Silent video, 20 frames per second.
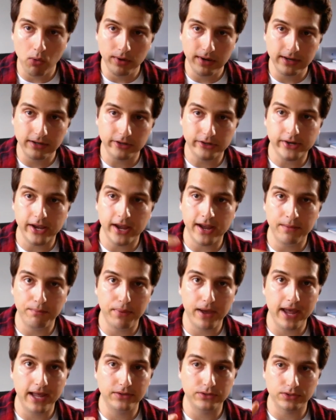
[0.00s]
in your
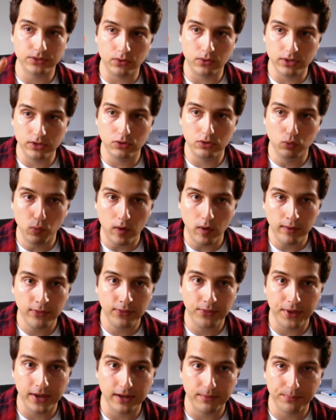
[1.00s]
campaigns and only do one
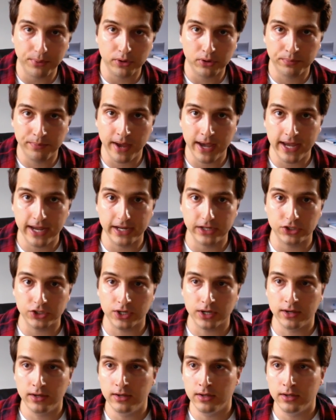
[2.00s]
thing per page